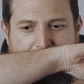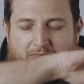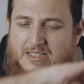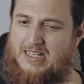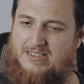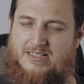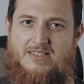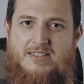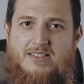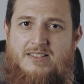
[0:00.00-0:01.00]

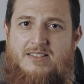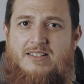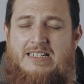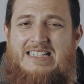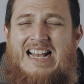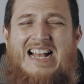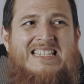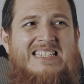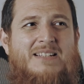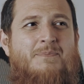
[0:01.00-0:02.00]
Yes, it
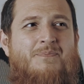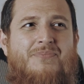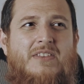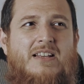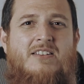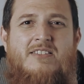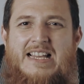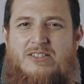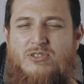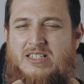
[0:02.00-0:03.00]
has some
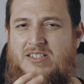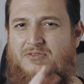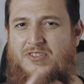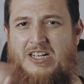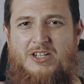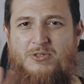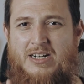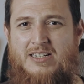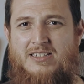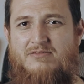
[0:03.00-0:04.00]
resinous feel to
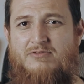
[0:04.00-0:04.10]
it,